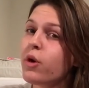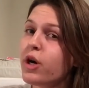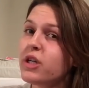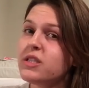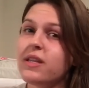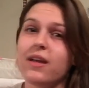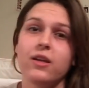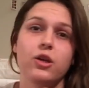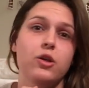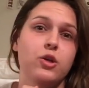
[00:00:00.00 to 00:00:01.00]
words that
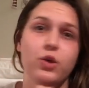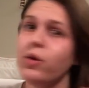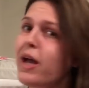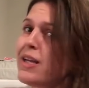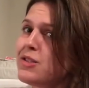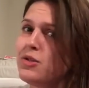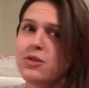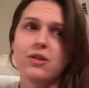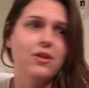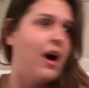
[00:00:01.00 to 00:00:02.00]
you guys do
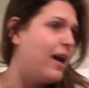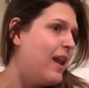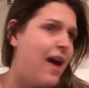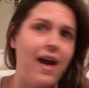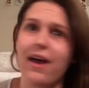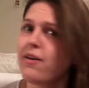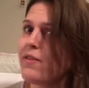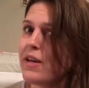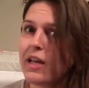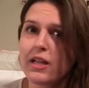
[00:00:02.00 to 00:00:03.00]
not have
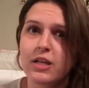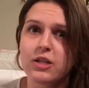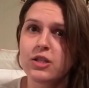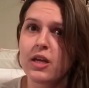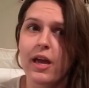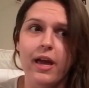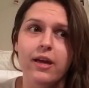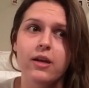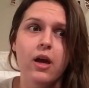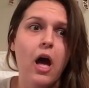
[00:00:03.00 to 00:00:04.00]
in English.
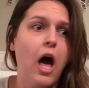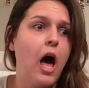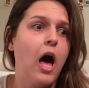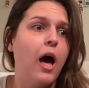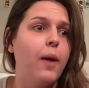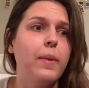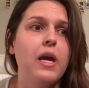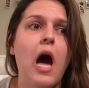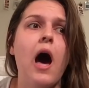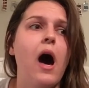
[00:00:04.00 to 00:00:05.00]
And I mean,
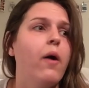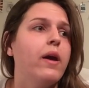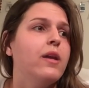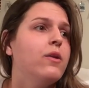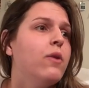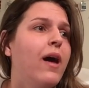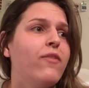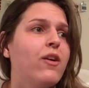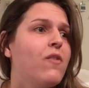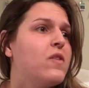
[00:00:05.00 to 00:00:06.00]
how can you have
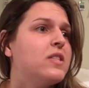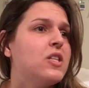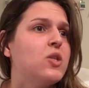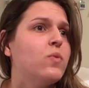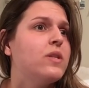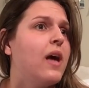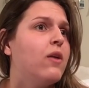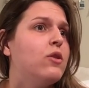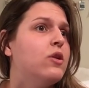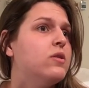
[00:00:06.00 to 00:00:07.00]
a conversation
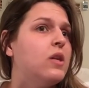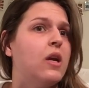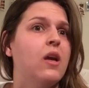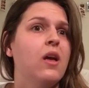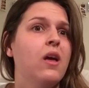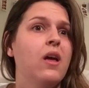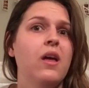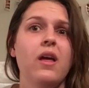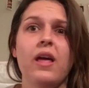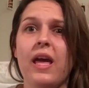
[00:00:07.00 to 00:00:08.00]
without using
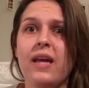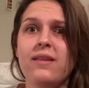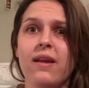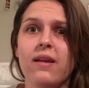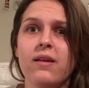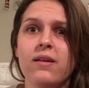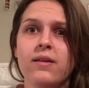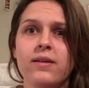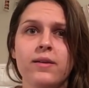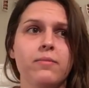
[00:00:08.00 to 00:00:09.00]
eita,
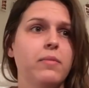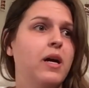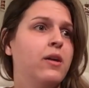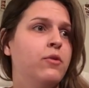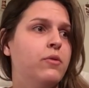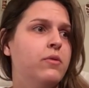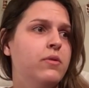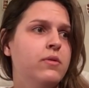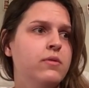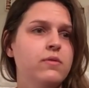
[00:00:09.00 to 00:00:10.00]
mano,
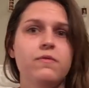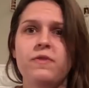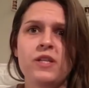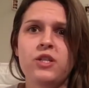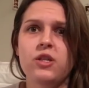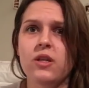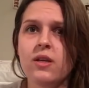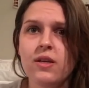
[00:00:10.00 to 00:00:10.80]
vixe?